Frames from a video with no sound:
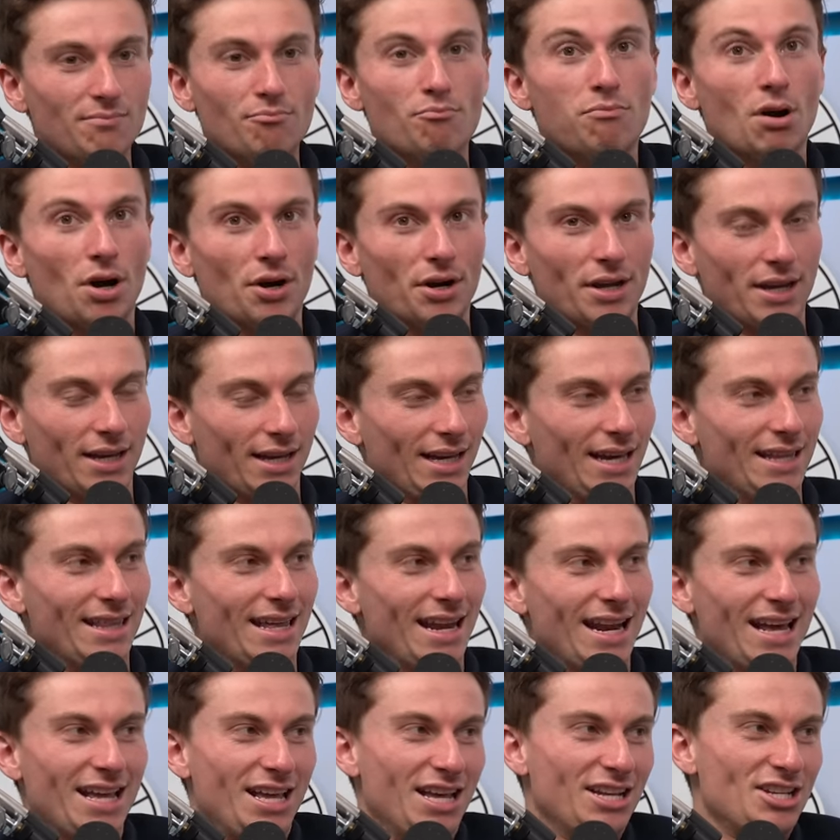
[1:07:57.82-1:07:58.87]
burning and then
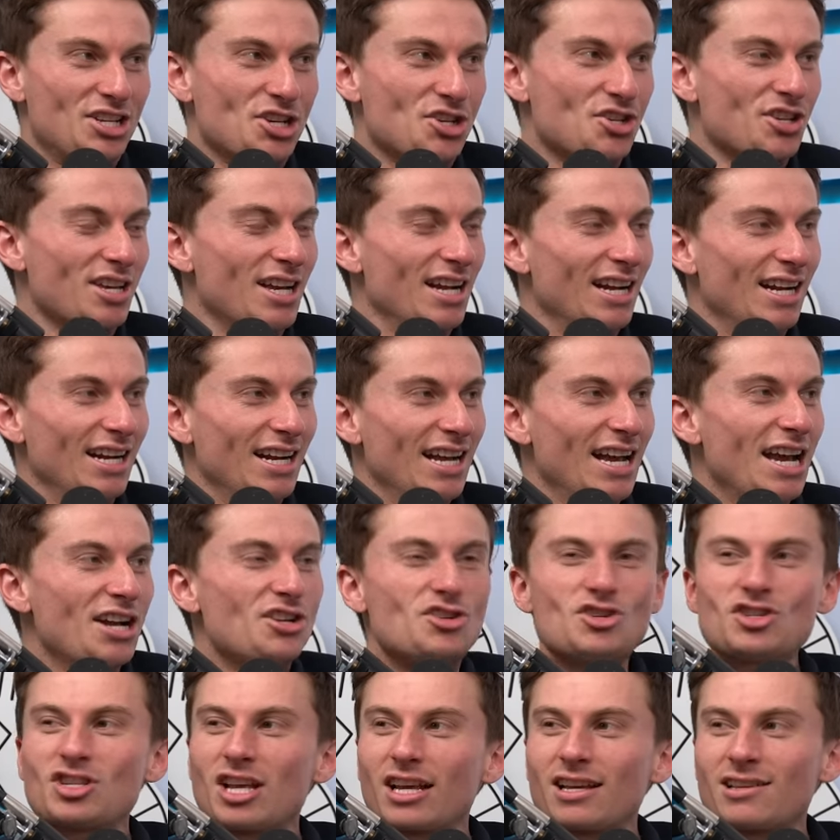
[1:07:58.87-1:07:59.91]
Essential it, it just, oils. it
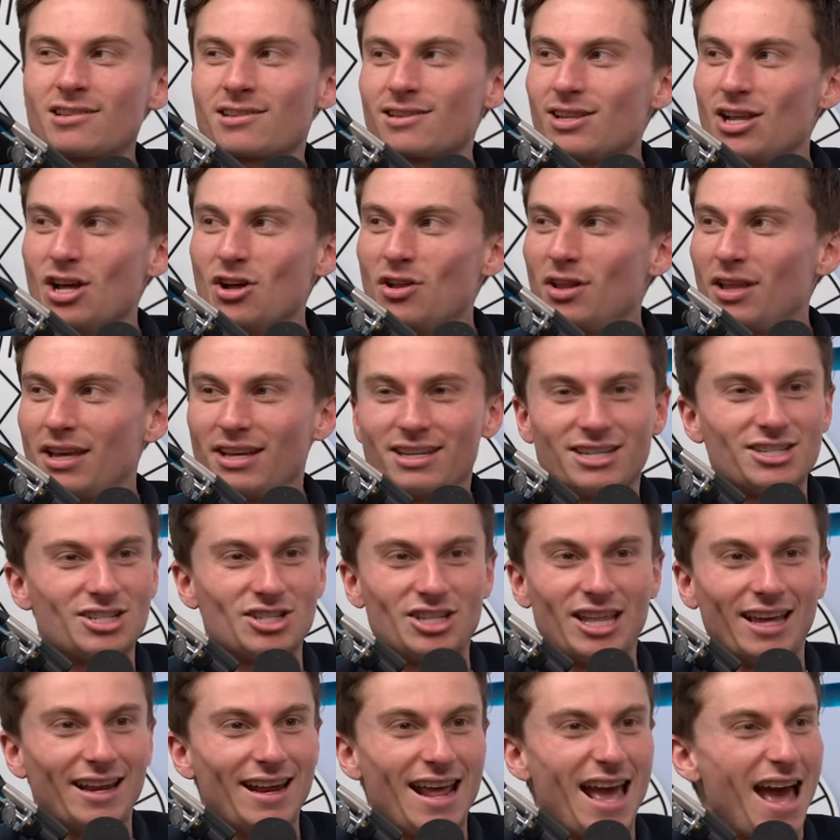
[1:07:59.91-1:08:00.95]
just like slowly just
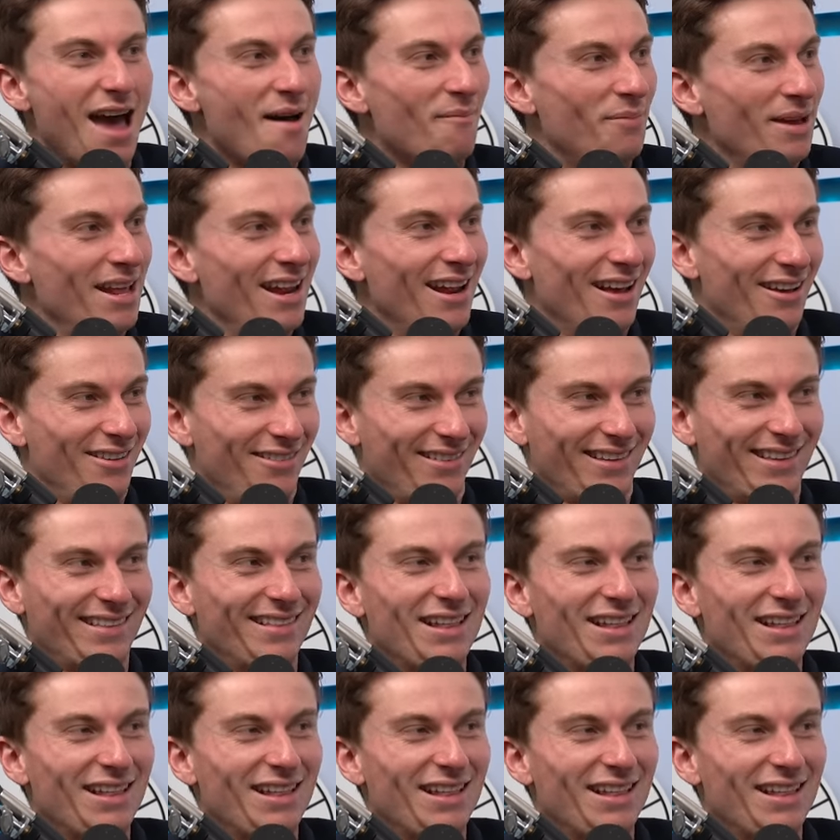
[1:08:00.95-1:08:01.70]
didn't happen yeah